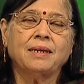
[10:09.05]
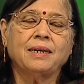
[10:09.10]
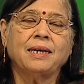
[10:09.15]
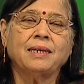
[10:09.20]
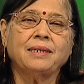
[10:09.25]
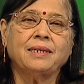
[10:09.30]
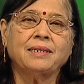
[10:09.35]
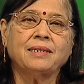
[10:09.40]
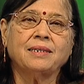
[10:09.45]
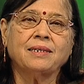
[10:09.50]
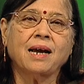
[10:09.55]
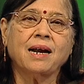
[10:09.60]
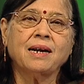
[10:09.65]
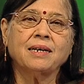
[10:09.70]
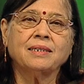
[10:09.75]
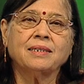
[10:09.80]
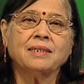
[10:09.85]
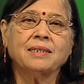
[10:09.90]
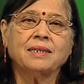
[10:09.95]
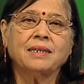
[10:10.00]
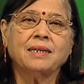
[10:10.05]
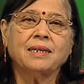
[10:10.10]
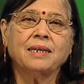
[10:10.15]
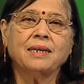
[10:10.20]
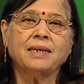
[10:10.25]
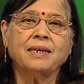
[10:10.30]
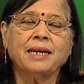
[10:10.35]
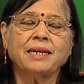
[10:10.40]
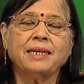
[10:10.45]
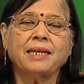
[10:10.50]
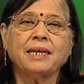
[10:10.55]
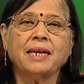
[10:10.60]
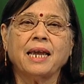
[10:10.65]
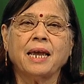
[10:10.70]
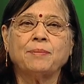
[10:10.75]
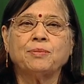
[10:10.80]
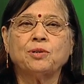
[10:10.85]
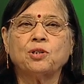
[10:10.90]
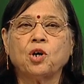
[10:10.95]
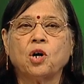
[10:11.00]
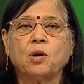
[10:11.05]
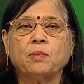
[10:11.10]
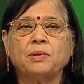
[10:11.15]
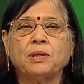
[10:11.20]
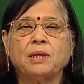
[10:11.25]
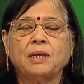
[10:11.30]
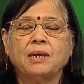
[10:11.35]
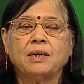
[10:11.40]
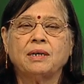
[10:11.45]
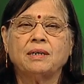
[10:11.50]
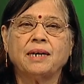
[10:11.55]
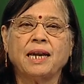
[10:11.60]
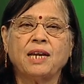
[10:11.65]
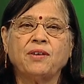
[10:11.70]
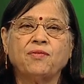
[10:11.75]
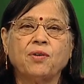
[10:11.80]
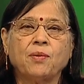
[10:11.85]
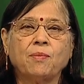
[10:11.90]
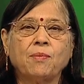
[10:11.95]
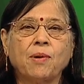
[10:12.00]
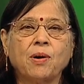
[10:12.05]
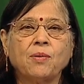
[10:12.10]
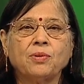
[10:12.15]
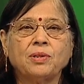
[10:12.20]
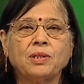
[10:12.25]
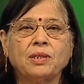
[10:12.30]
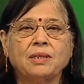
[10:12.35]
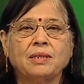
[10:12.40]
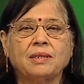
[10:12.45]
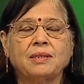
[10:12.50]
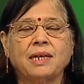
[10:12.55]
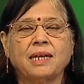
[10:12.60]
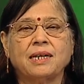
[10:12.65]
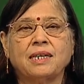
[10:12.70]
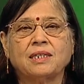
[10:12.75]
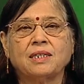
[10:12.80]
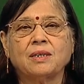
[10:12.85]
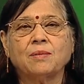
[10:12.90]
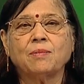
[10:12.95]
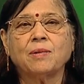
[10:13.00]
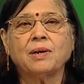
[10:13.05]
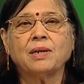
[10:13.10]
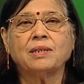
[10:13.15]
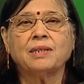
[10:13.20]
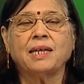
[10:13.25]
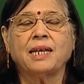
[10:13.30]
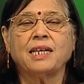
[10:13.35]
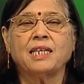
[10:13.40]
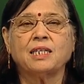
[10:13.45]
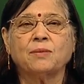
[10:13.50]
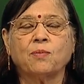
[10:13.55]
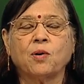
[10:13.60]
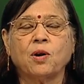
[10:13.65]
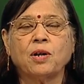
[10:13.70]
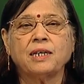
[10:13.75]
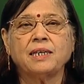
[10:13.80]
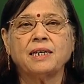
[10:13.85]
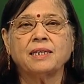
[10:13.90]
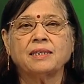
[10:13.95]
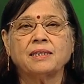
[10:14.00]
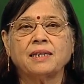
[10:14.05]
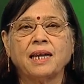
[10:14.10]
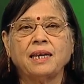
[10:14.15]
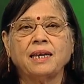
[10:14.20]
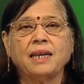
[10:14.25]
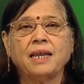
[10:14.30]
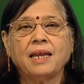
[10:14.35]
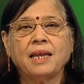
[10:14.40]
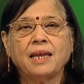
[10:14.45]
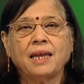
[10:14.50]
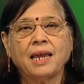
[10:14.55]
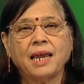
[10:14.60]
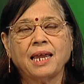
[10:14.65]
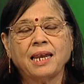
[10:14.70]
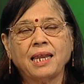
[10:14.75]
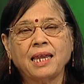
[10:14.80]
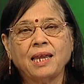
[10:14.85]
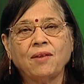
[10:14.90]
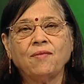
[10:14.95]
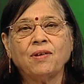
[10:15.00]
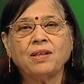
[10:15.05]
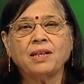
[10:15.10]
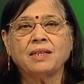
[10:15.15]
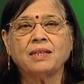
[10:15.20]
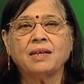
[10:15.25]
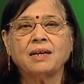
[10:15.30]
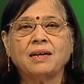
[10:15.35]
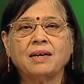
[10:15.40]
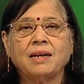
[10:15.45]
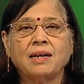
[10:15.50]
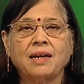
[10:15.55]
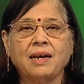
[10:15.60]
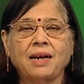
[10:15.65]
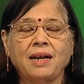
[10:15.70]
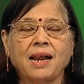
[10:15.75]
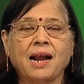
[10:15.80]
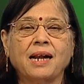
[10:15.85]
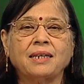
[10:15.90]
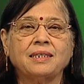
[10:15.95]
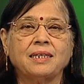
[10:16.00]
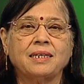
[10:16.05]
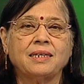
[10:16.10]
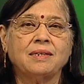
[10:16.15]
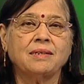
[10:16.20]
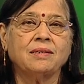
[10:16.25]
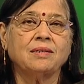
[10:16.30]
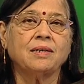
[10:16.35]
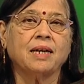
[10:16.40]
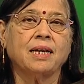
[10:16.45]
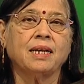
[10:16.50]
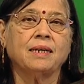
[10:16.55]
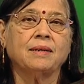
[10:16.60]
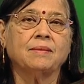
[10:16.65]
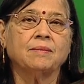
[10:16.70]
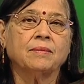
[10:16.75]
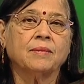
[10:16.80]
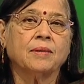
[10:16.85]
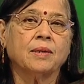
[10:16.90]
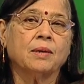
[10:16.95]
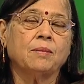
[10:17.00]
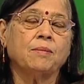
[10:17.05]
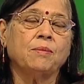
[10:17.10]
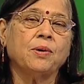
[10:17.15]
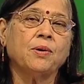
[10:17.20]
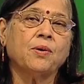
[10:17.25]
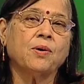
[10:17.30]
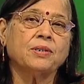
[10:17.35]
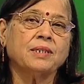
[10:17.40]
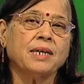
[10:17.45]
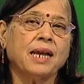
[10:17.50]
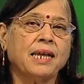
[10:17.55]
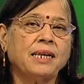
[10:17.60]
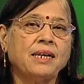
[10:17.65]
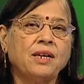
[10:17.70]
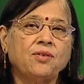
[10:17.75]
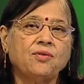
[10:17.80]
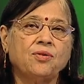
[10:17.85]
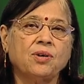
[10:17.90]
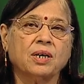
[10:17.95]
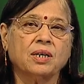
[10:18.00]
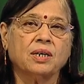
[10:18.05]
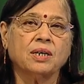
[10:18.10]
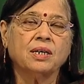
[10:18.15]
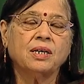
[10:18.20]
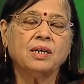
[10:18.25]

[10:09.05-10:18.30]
It starts getting absorbed right from mouth, then stomach, then small intestine and even in the large intestine because any drug